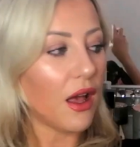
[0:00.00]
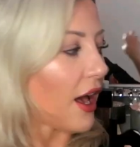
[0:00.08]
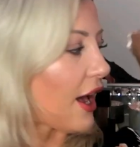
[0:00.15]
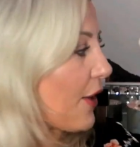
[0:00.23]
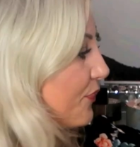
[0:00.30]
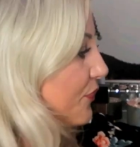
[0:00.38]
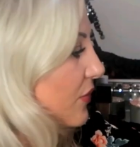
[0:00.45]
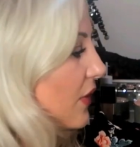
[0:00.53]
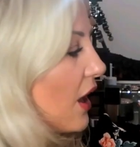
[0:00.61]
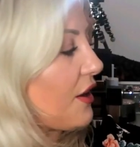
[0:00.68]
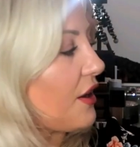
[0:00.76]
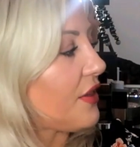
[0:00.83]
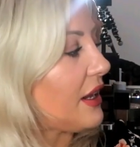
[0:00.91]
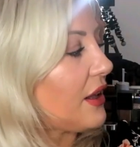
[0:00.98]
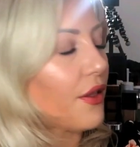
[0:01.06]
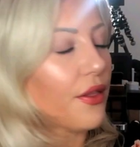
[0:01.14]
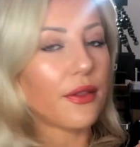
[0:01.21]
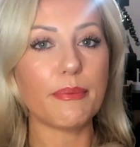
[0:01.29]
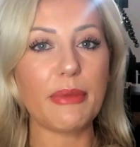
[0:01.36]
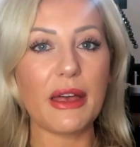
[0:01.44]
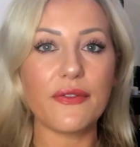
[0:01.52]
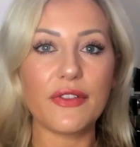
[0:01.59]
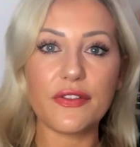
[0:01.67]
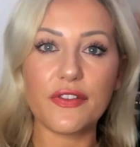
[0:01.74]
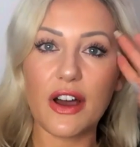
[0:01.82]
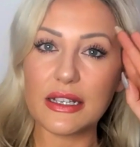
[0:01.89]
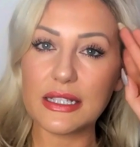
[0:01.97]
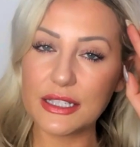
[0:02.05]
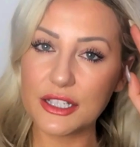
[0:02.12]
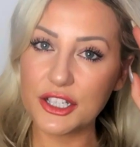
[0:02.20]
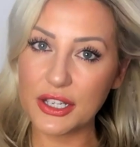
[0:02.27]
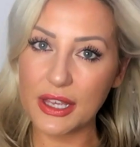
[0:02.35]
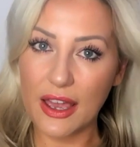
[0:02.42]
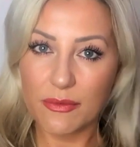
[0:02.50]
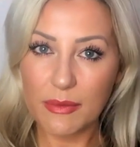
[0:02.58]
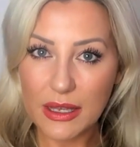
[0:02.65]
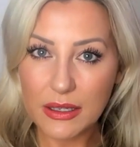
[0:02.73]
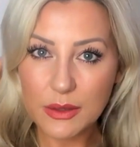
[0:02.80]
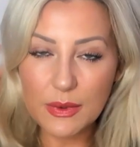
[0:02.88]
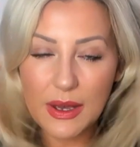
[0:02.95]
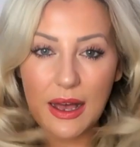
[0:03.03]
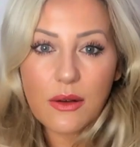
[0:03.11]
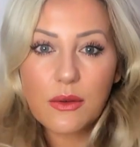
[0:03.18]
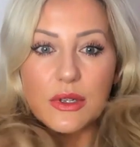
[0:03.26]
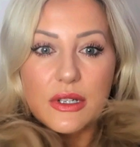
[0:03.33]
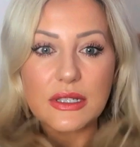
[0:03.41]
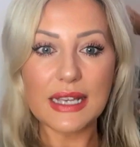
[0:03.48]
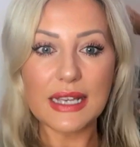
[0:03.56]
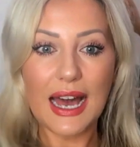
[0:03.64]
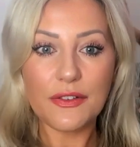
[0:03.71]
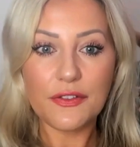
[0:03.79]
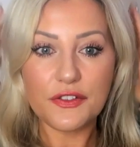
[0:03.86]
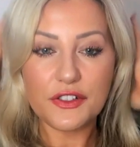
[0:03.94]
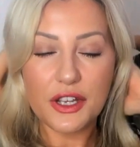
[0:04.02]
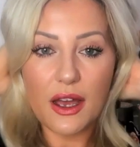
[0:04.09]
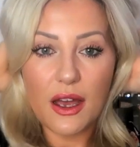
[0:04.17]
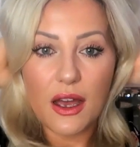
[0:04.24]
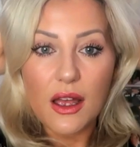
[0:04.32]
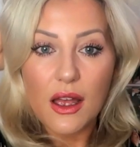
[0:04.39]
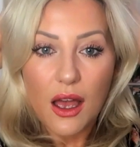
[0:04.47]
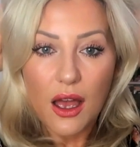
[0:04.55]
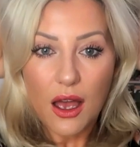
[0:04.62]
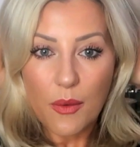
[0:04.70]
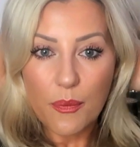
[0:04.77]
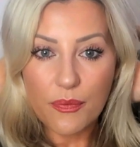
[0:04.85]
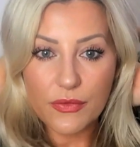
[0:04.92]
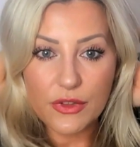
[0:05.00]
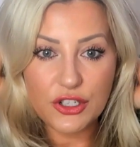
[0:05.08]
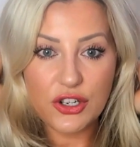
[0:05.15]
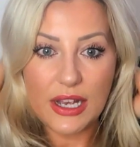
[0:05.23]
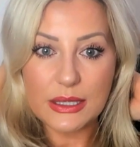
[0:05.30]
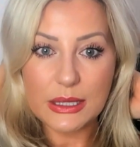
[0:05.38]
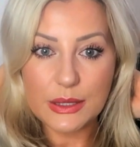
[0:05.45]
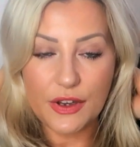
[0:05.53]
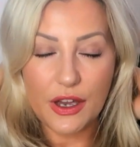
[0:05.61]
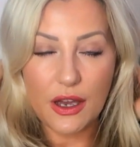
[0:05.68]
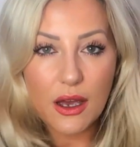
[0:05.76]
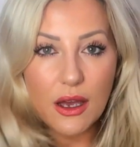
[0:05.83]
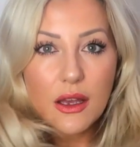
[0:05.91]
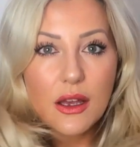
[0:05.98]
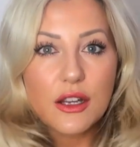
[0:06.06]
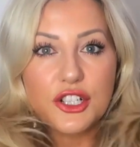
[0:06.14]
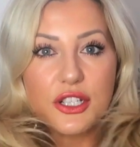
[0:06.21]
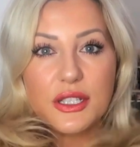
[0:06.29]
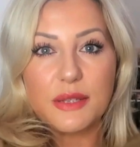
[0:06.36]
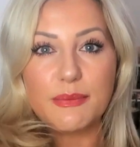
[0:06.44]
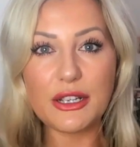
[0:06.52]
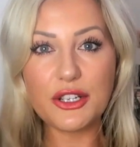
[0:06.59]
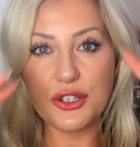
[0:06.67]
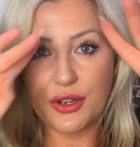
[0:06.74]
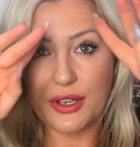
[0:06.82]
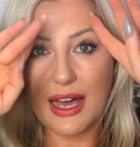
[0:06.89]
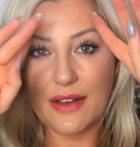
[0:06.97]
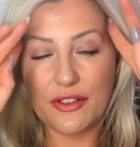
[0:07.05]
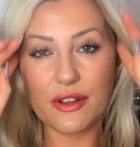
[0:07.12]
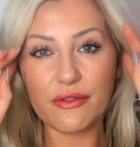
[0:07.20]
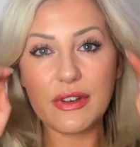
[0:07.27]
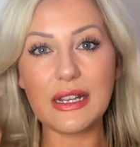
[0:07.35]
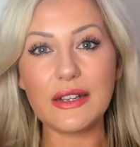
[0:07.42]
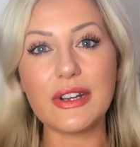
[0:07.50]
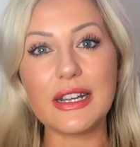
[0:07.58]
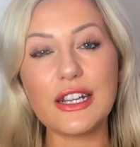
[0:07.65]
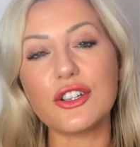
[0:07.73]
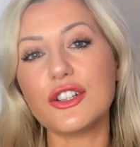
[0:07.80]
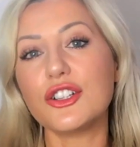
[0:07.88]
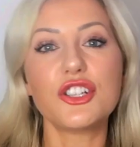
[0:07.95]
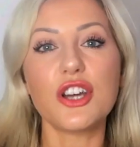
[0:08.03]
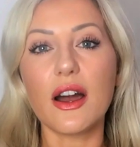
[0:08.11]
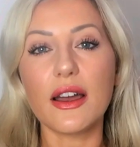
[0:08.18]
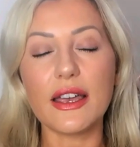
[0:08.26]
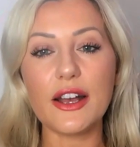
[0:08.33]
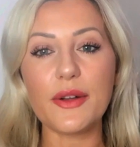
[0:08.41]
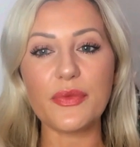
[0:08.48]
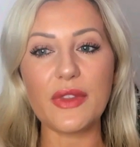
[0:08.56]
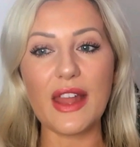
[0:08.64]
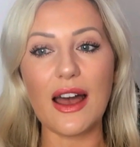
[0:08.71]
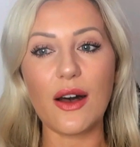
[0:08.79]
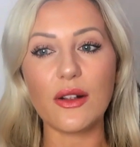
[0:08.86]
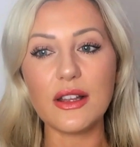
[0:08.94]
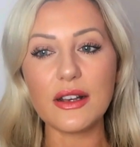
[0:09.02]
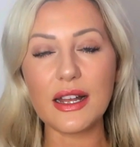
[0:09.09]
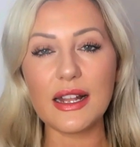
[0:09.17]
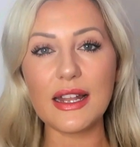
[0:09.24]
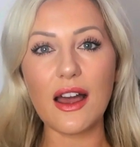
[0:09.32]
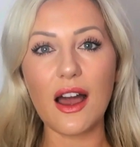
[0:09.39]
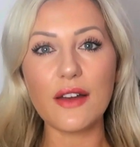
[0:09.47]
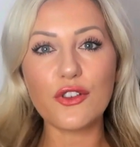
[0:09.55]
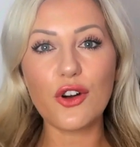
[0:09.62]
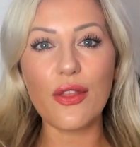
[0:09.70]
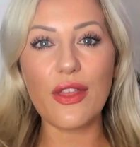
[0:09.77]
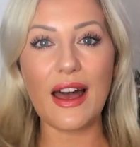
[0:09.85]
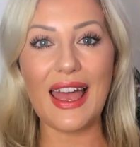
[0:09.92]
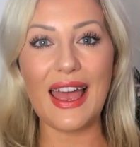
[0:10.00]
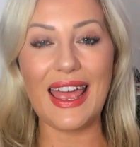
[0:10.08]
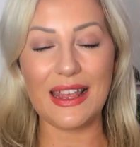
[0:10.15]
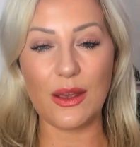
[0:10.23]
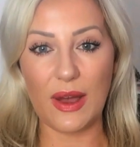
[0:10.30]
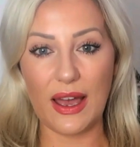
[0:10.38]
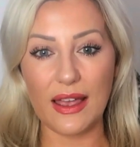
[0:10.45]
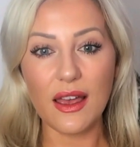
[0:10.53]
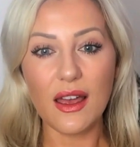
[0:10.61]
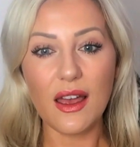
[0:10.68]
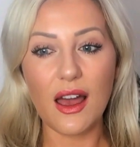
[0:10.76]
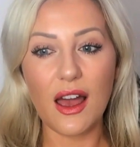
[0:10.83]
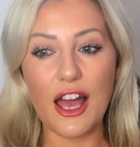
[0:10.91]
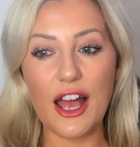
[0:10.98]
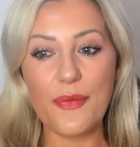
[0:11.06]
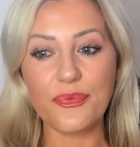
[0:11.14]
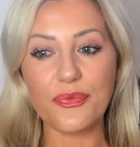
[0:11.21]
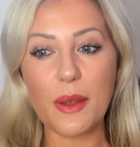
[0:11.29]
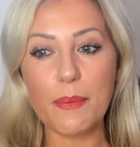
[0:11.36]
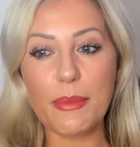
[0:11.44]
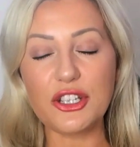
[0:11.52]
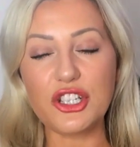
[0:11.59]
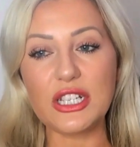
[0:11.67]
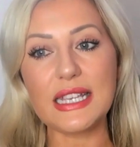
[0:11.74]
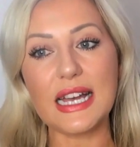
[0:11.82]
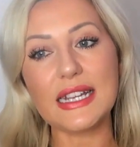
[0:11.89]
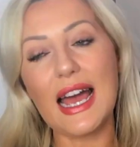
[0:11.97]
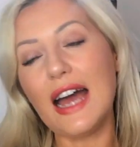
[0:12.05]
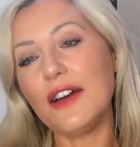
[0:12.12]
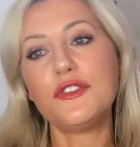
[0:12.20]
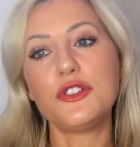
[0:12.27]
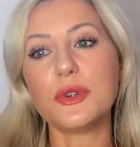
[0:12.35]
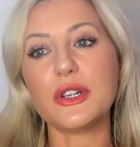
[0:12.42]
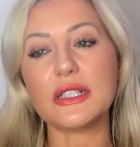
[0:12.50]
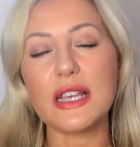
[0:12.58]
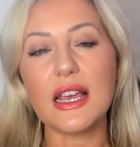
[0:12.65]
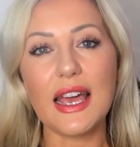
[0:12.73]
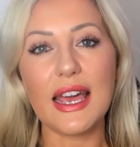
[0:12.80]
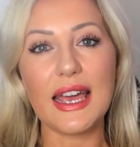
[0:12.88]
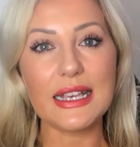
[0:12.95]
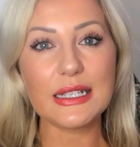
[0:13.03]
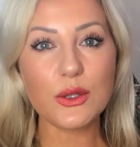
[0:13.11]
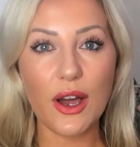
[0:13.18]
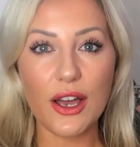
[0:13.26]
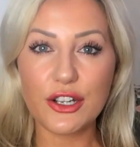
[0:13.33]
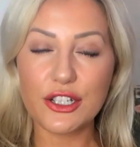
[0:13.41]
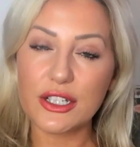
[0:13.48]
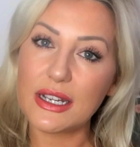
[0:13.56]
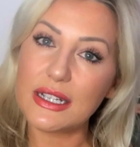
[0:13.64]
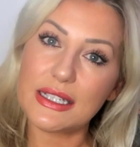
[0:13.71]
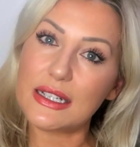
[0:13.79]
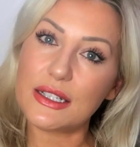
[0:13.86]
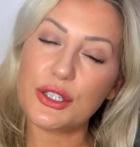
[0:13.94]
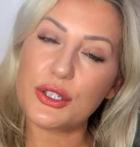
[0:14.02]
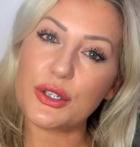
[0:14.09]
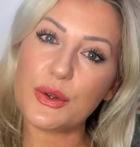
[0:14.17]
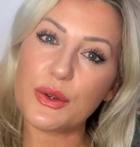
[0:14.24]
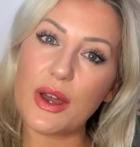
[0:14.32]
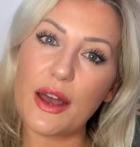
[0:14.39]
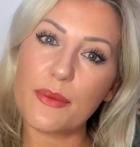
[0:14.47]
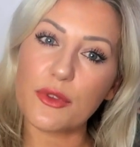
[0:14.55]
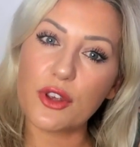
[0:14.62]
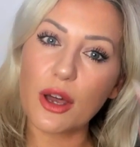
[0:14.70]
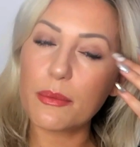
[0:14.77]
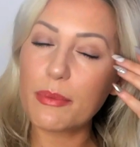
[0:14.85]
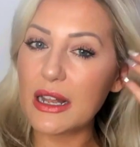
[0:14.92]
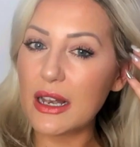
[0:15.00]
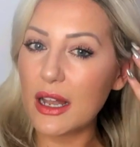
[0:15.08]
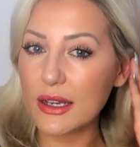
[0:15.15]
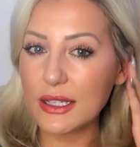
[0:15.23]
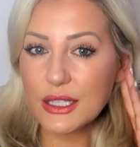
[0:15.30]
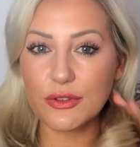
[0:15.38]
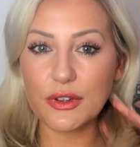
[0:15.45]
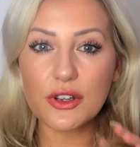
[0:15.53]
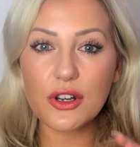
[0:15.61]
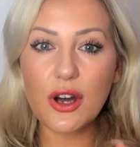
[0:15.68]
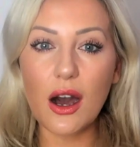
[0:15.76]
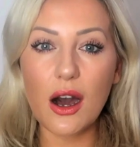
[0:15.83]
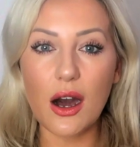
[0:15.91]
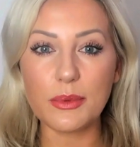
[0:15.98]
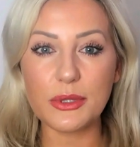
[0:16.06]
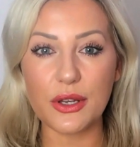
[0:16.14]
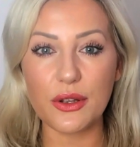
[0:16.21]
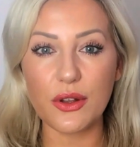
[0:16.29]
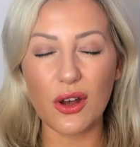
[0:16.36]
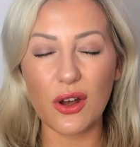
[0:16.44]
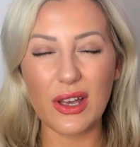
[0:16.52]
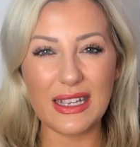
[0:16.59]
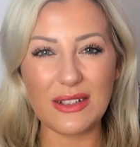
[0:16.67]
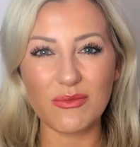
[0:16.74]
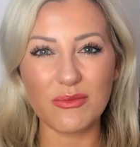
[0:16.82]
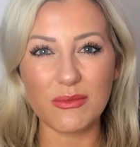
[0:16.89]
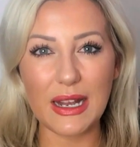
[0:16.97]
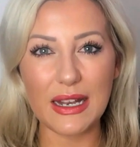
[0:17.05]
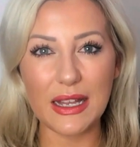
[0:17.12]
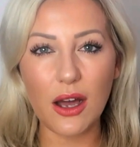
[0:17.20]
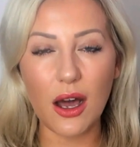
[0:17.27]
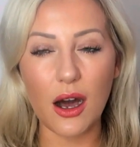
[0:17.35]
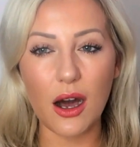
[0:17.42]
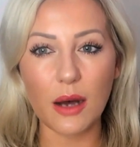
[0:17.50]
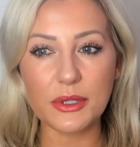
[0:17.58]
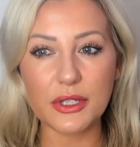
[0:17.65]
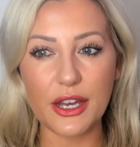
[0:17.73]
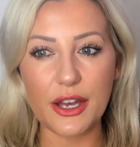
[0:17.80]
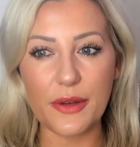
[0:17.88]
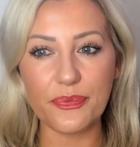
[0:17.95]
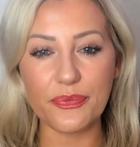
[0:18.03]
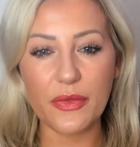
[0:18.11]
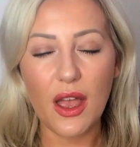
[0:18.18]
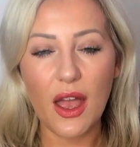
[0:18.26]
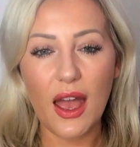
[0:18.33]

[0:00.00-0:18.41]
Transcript: Another little bit of advice that she gave me as well was after the transfer, just to make sure you're having a really good diet. Now luckily I've got that anyway, but she said afterwards it is quite a good idea to go a bit lighter on the carbs, so not eat many carbs, and